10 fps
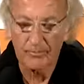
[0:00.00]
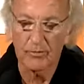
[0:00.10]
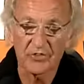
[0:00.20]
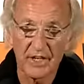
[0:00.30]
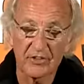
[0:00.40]

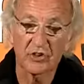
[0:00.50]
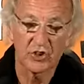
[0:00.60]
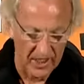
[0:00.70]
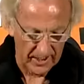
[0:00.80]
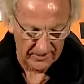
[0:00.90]
theme was never
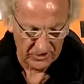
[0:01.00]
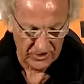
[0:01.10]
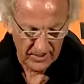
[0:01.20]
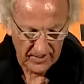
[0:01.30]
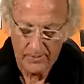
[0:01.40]

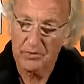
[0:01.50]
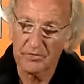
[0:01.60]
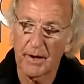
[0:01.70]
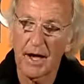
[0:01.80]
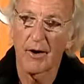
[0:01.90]
change, it
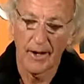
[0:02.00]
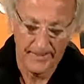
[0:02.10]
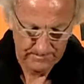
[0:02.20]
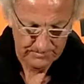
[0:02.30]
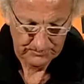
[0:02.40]
was
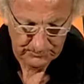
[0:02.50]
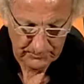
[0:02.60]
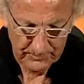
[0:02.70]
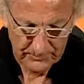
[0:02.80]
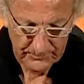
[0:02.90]
power.
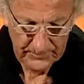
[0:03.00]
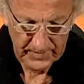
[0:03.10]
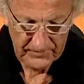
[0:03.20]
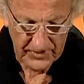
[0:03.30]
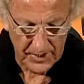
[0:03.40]

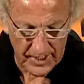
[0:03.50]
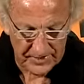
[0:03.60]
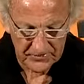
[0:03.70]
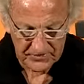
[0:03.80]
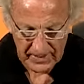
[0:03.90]
The
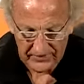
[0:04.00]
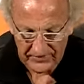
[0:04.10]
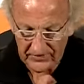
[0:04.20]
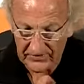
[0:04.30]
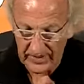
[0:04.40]
United
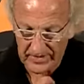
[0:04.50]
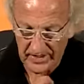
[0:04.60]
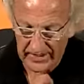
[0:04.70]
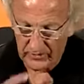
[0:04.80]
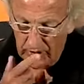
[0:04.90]
States, he said,
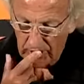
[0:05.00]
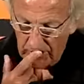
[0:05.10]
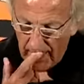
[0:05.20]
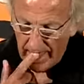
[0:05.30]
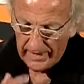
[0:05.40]
and I
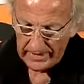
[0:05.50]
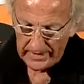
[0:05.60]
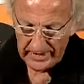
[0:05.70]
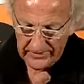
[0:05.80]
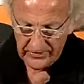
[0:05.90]
quote,
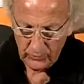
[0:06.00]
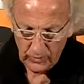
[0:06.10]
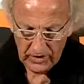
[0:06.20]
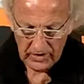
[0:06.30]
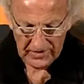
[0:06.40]
leads the
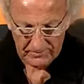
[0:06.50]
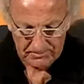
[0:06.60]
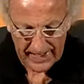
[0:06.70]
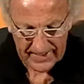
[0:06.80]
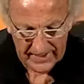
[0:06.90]
world
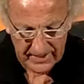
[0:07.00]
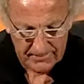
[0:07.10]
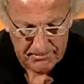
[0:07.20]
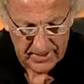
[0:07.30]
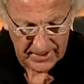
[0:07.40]
in battling
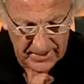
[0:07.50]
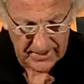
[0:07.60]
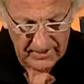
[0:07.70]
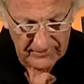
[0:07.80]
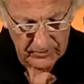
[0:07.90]

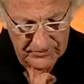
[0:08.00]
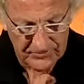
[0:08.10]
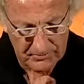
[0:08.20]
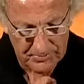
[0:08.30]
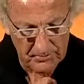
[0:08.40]
immediate
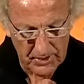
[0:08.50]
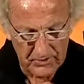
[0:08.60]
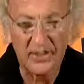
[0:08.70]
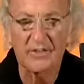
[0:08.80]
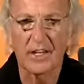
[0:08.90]
evils and
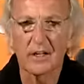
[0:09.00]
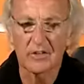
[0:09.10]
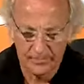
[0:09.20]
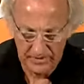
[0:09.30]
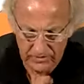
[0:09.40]
promoting the
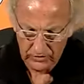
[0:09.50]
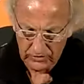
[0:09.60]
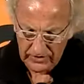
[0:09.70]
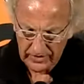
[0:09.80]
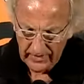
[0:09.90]
ultimate
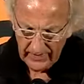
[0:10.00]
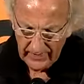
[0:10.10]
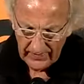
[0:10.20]
good.